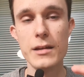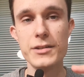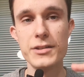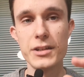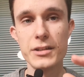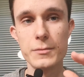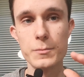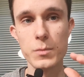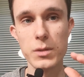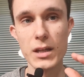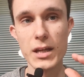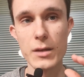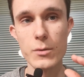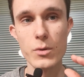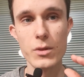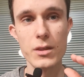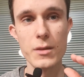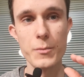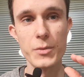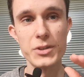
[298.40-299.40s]
Just play
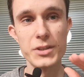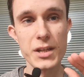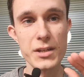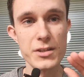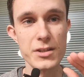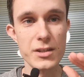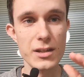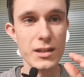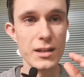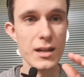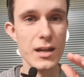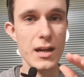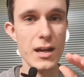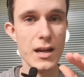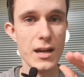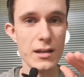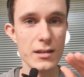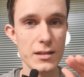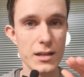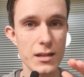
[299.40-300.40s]
with the positioning,
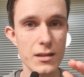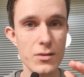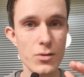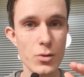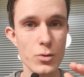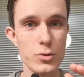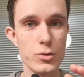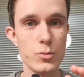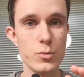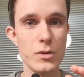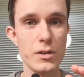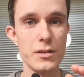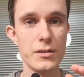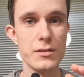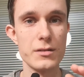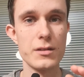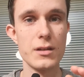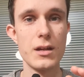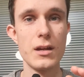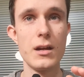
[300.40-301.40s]
get those
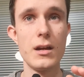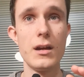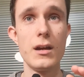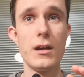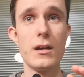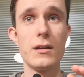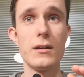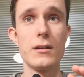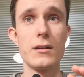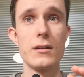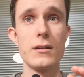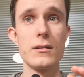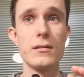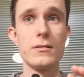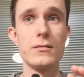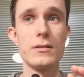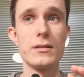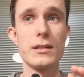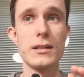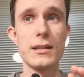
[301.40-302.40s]
ones
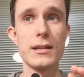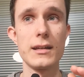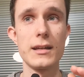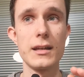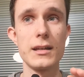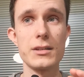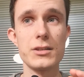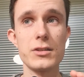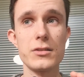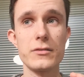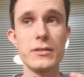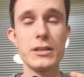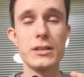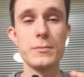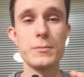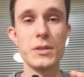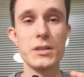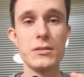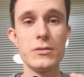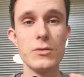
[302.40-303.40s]
as
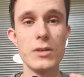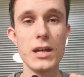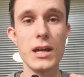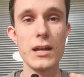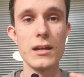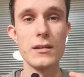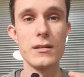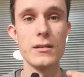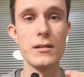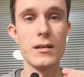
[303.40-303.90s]
crisp as you can.